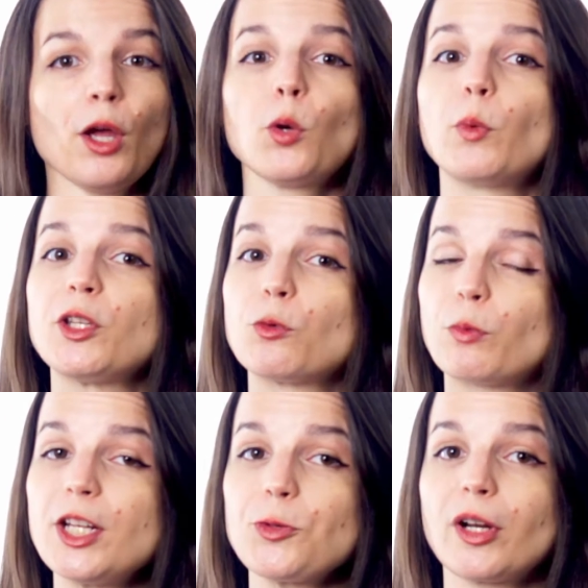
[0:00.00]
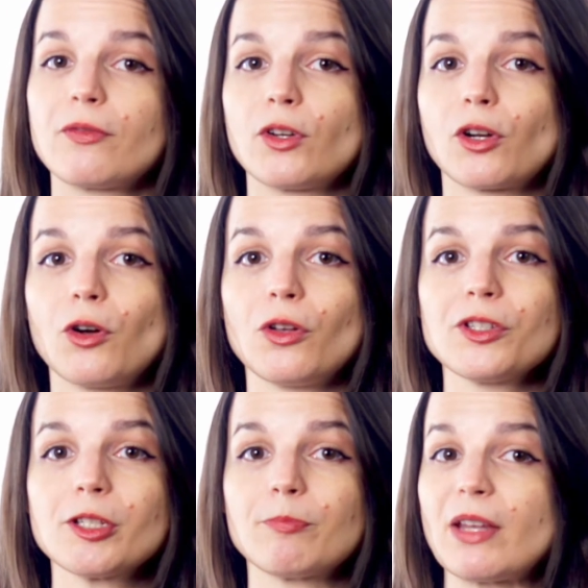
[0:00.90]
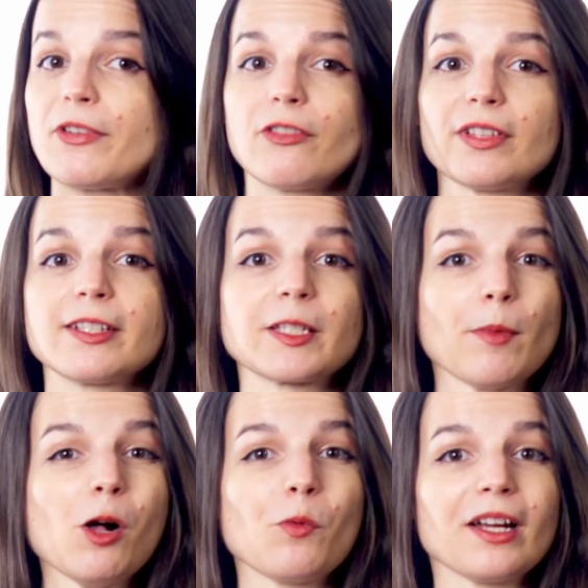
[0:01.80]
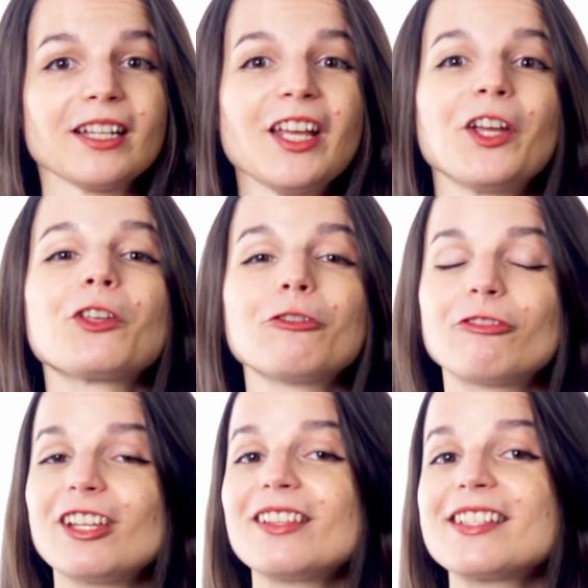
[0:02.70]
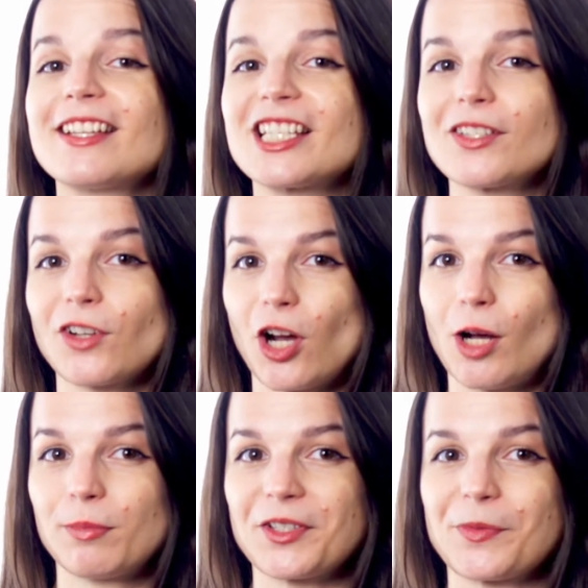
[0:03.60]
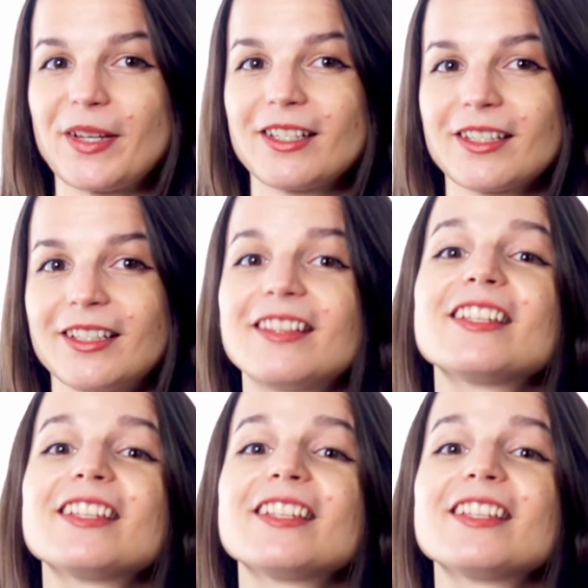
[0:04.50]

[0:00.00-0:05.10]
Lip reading: When you reach one of your goals, even if it's a small one, you feel a sense of accomplishment.